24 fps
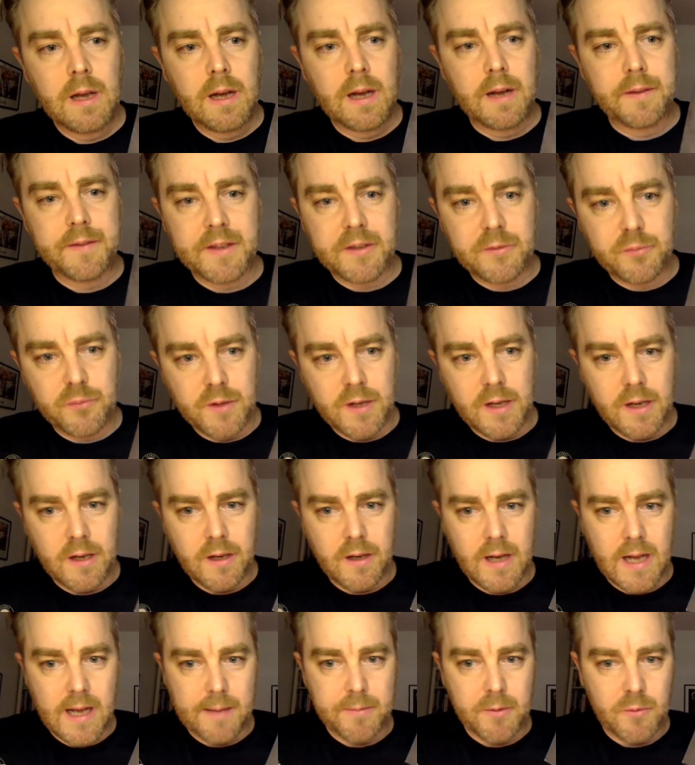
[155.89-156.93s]
And this
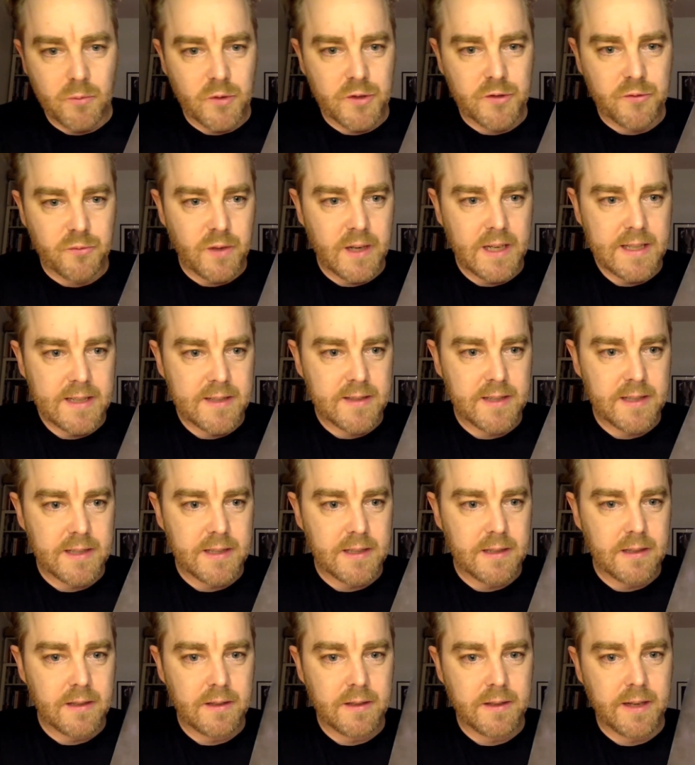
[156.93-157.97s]
album was released
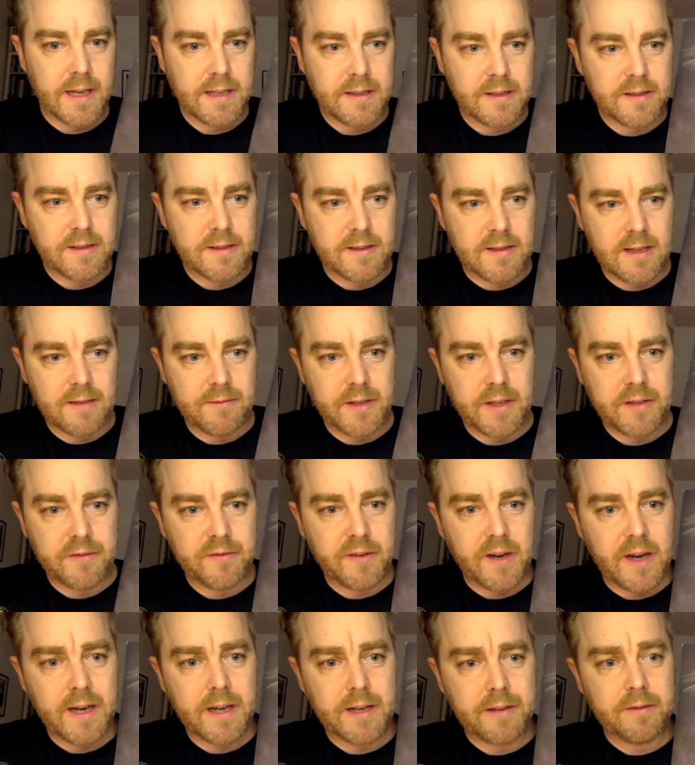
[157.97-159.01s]
in
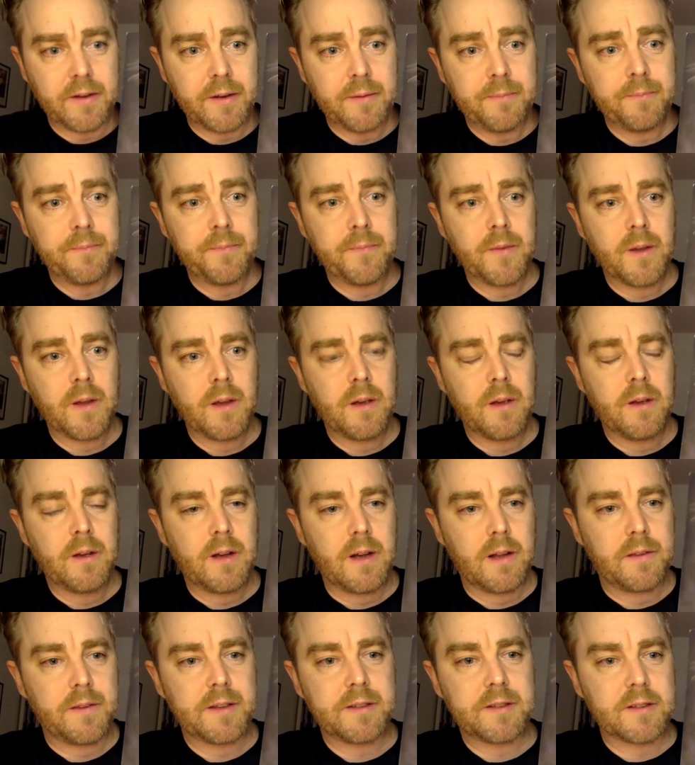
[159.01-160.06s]
1975.
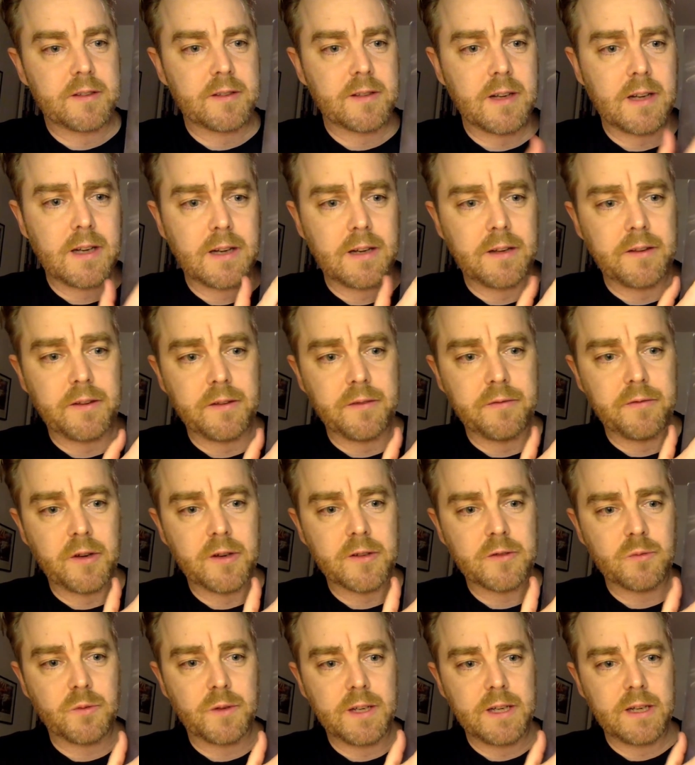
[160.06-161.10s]
And this is the
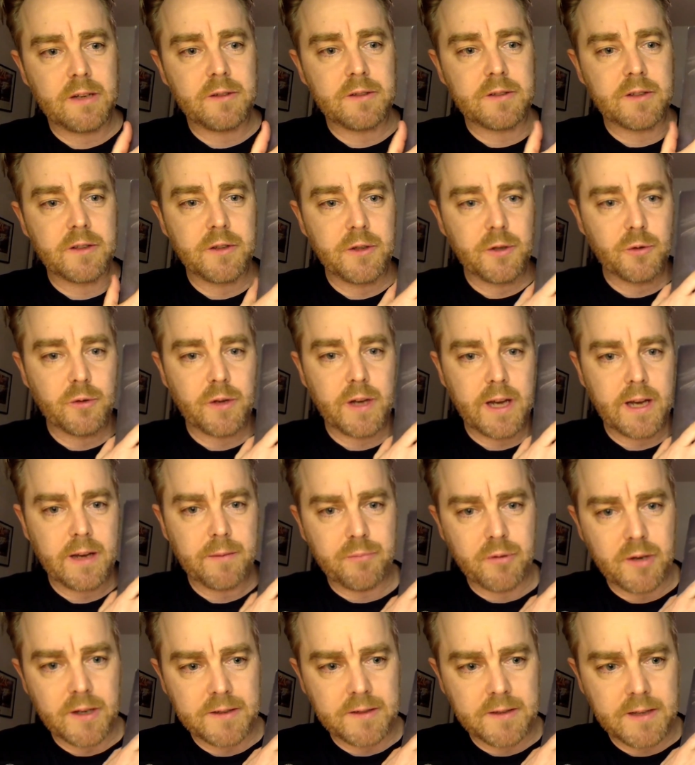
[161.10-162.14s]
first one here is a UK
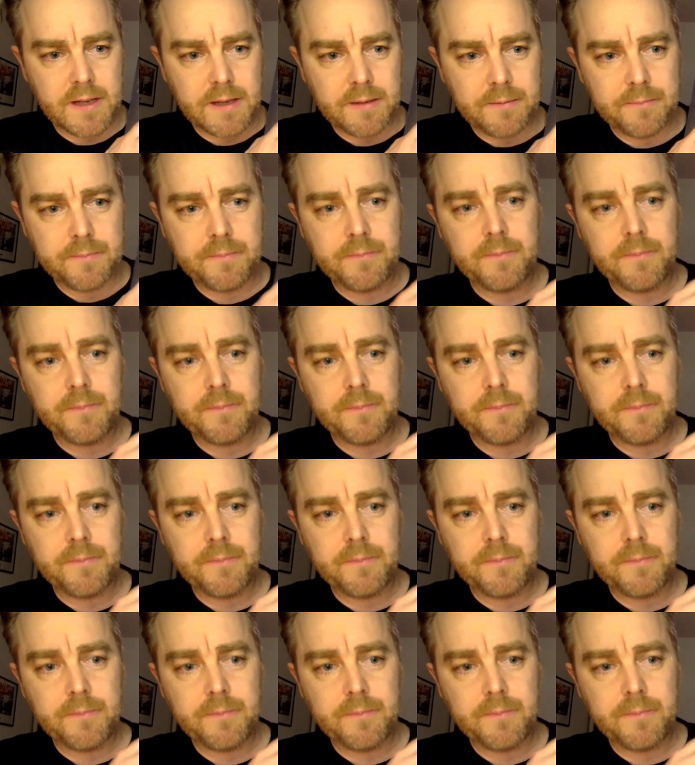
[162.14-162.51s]
pressing.